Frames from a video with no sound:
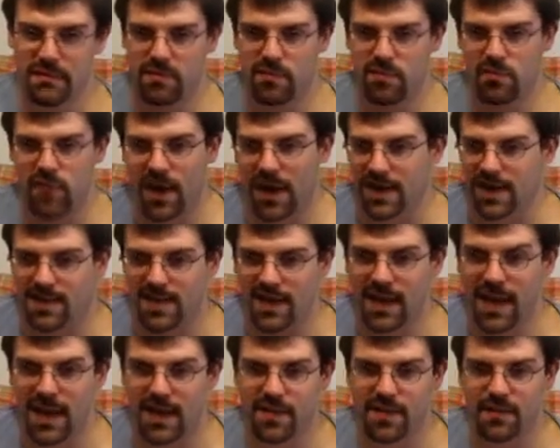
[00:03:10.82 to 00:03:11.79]
trying to
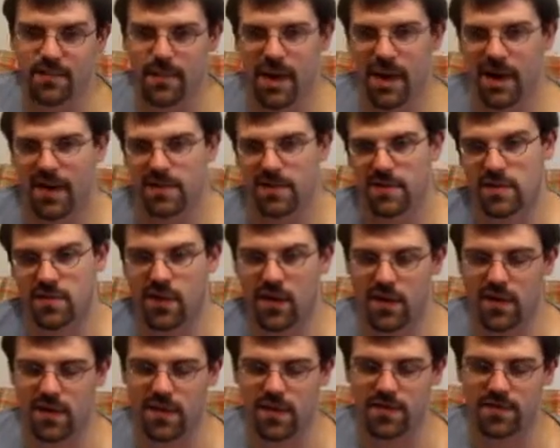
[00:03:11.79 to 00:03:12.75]
think out of the box
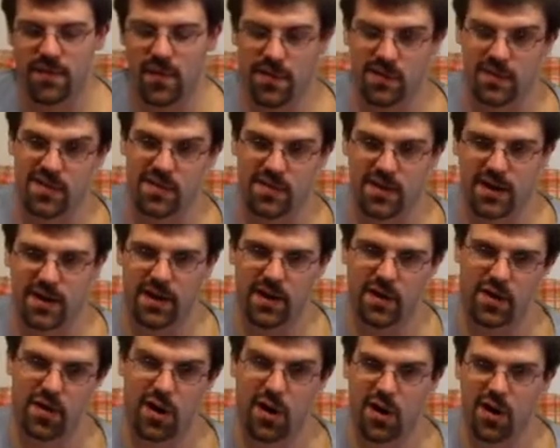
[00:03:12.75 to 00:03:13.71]
as far as the
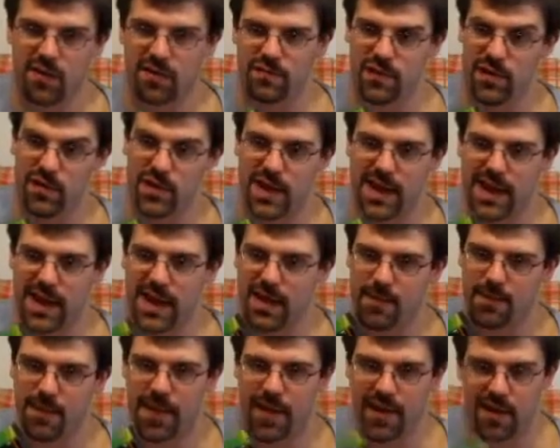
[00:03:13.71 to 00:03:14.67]
linear Call of Duty
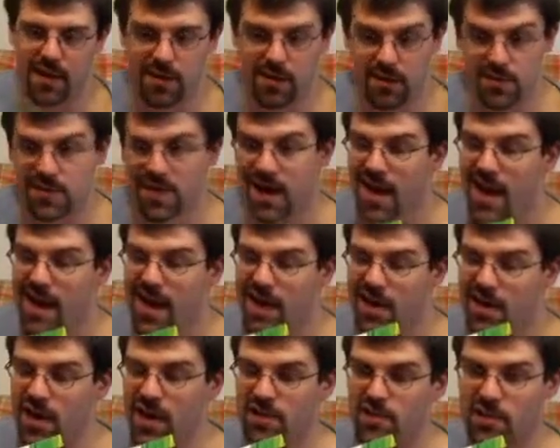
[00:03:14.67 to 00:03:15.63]
campaign goes.
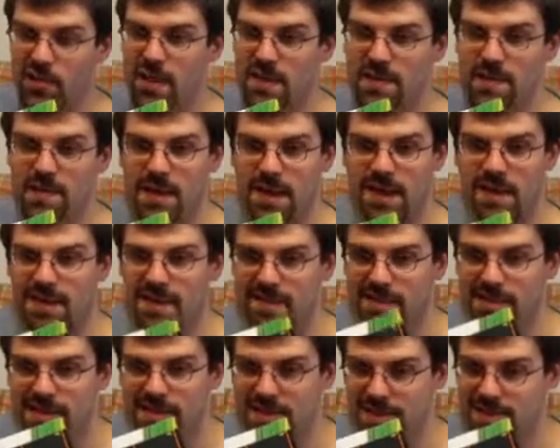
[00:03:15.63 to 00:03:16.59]
And trust me,
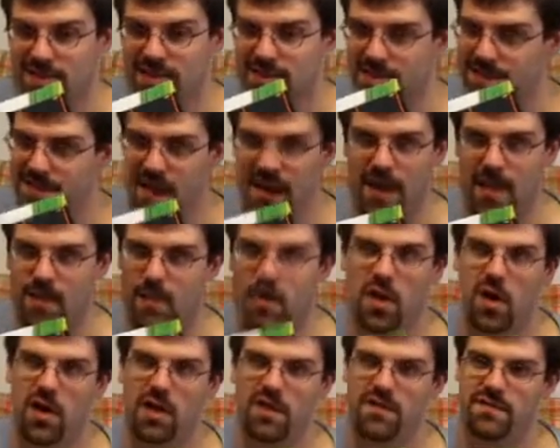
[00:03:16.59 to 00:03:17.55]
this is the same
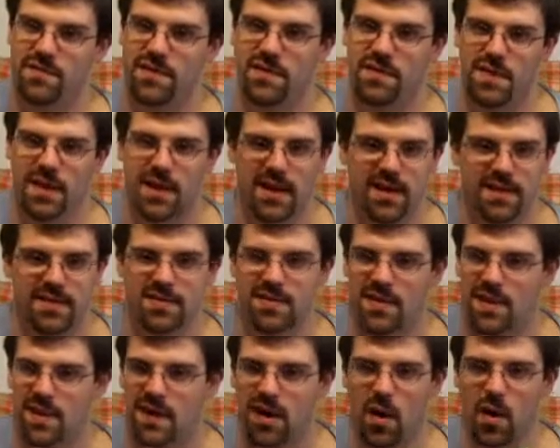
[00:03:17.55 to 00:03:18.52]
Call of Duty. It's
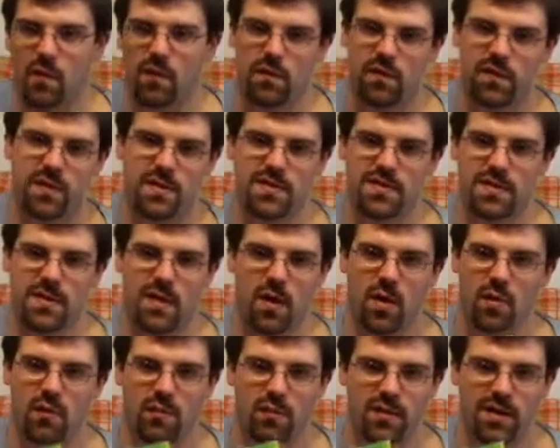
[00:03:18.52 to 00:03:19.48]
the over
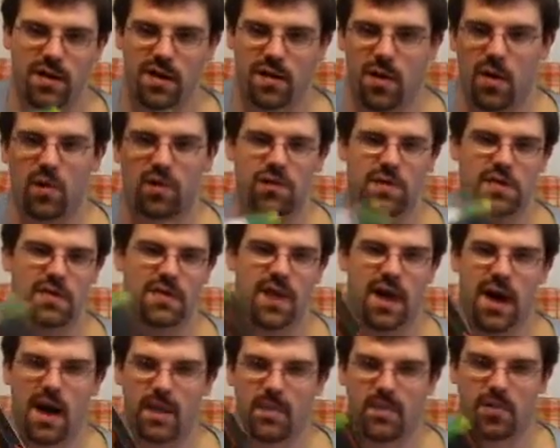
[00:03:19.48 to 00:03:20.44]
the
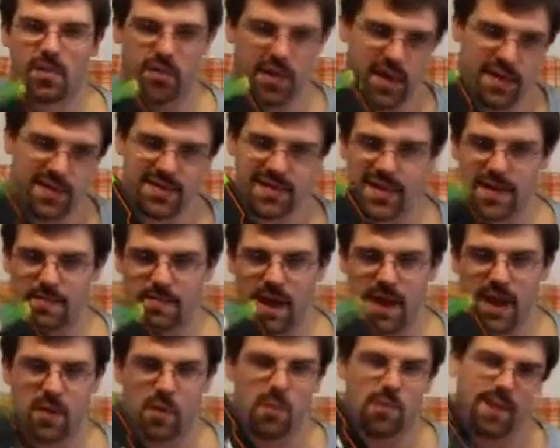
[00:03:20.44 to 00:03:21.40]
top, crazy
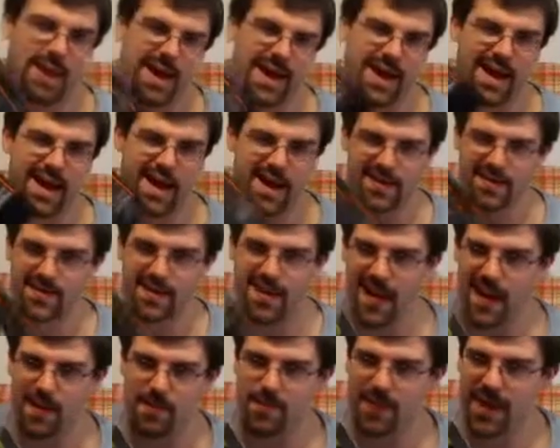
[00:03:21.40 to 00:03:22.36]
Michael Bay-esque
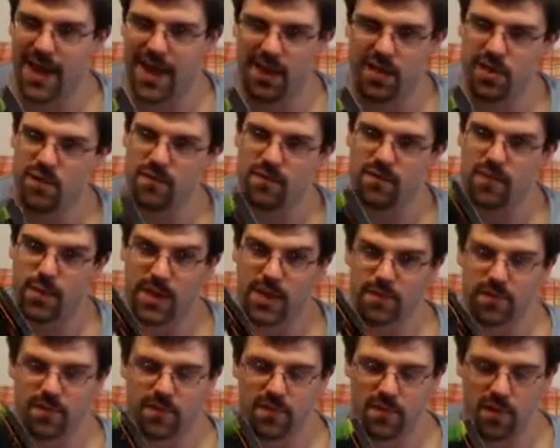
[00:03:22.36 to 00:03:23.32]
campaign you
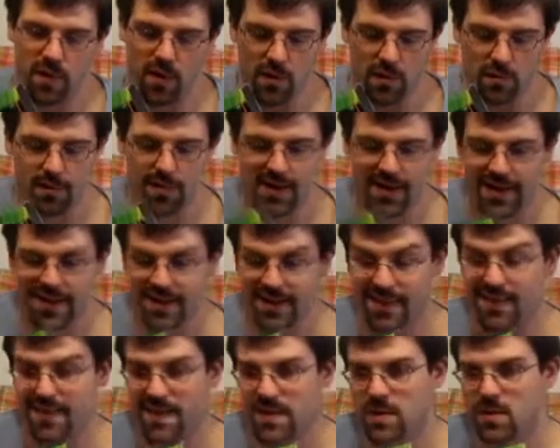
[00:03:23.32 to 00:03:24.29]
played before, but
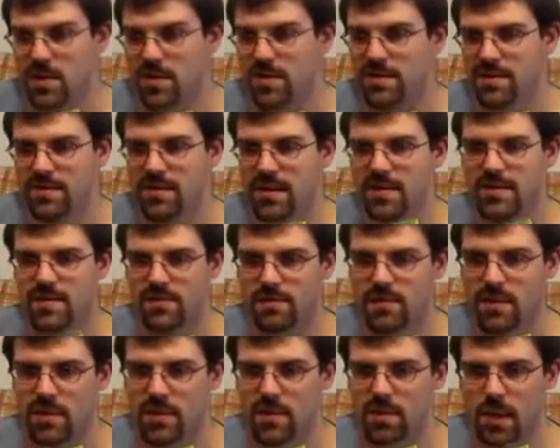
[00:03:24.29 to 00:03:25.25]
this one does it
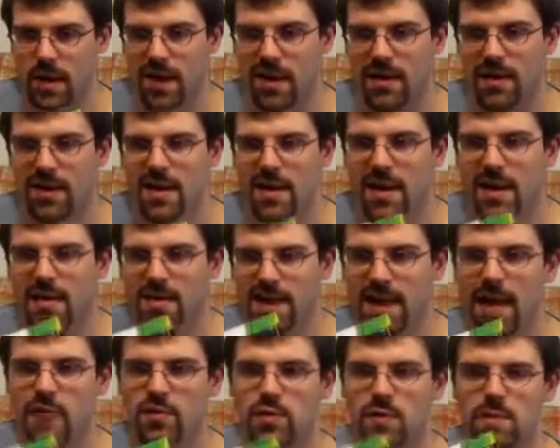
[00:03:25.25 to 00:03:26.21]
really well.
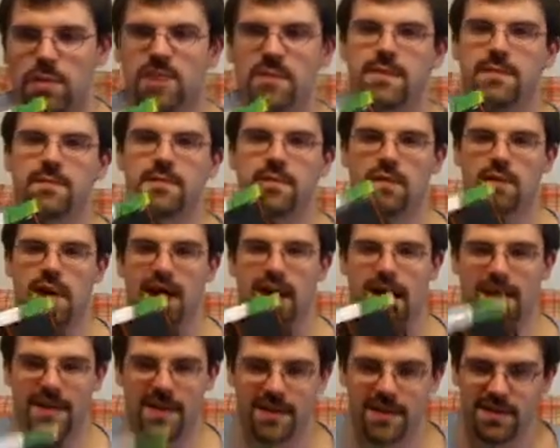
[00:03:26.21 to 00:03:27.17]
They actually put some
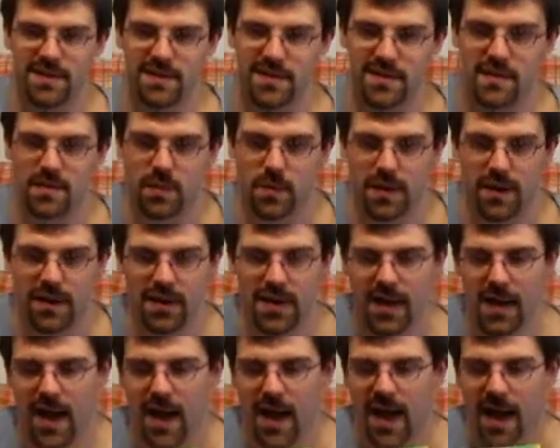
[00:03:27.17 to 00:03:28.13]
variety into this one.
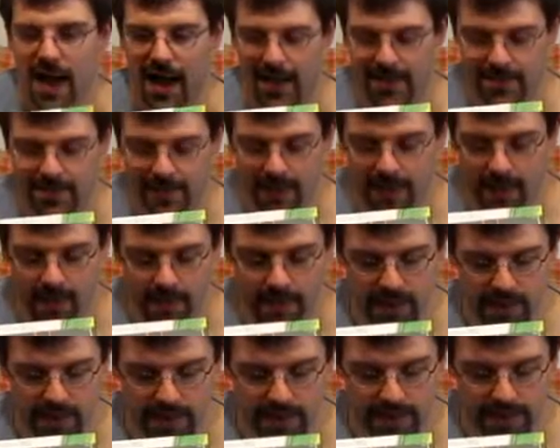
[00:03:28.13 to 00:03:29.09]
I say that
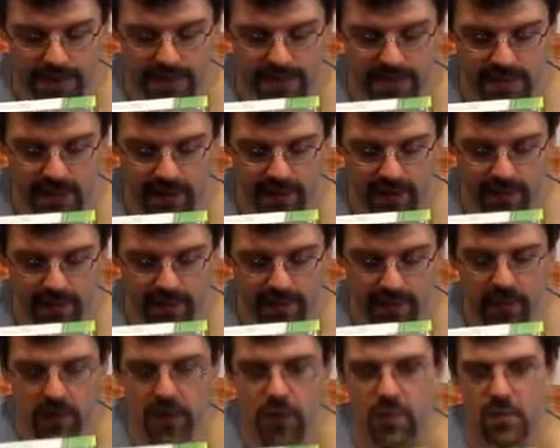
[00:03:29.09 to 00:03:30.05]
because
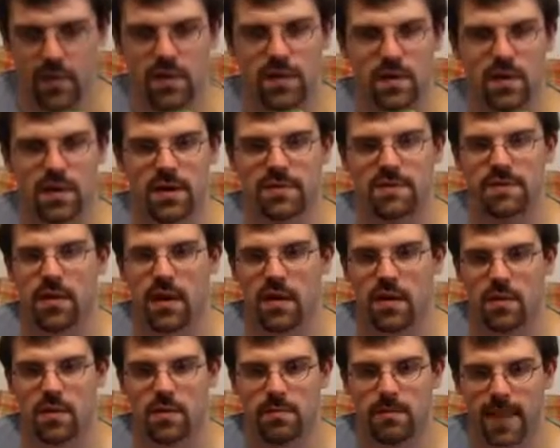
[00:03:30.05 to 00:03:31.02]
you're still going to
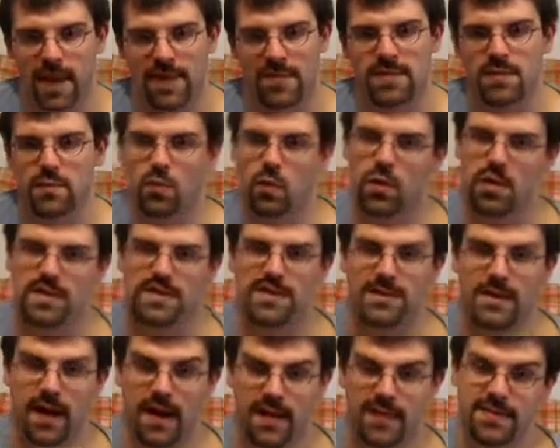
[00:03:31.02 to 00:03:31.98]
follow Mason, Woods,
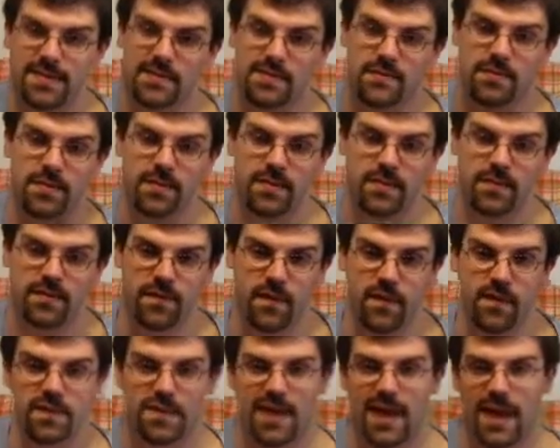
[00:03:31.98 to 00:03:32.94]
and Hudson from the
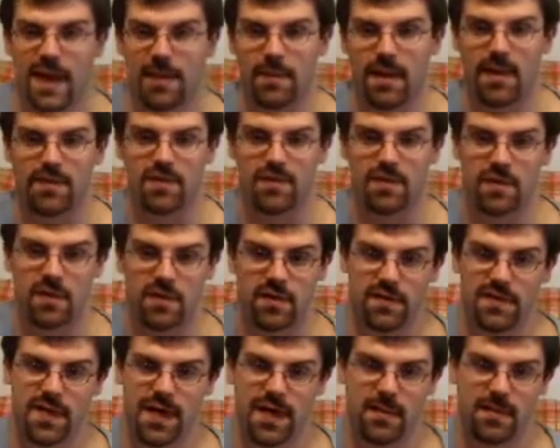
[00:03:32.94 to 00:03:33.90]
first game after their
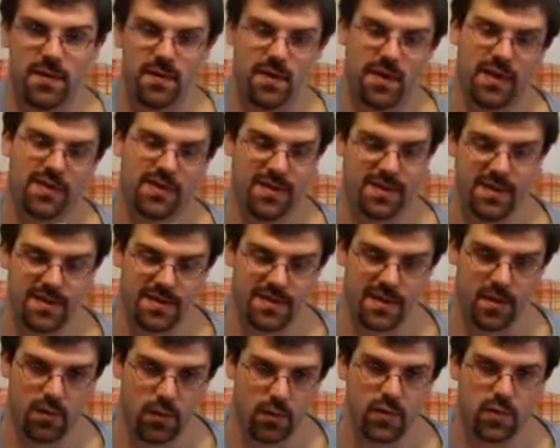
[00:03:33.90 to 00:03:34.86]
assignment that they did in
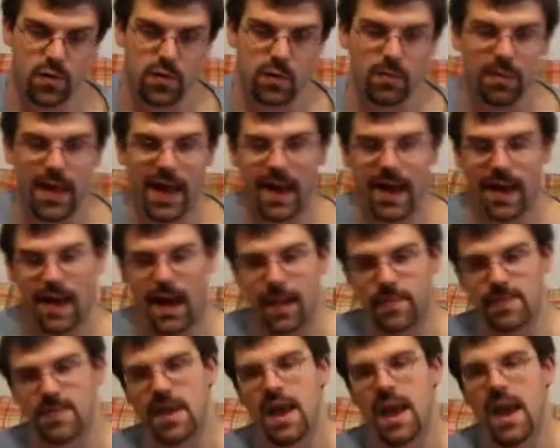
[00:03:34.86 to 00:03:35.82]
the original Black
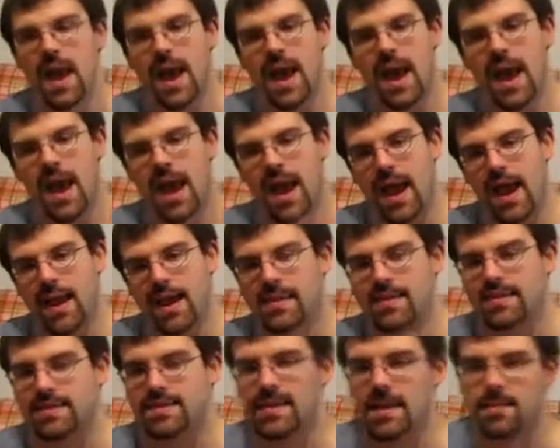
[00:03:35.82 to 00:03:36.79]
Ops, and at
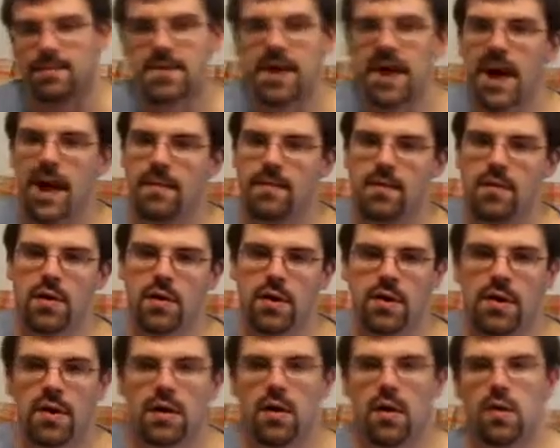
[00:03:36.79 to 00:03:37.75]
the same time you're going
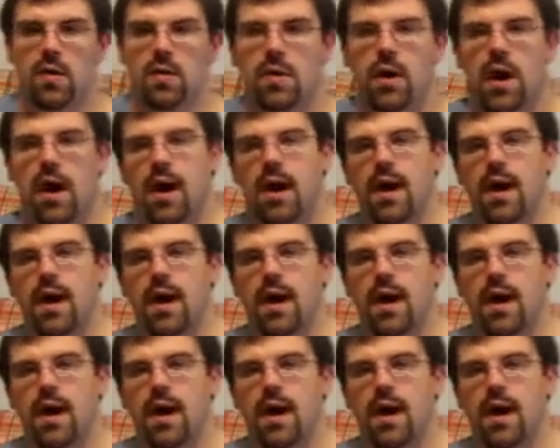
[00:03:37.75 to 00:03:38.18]
to go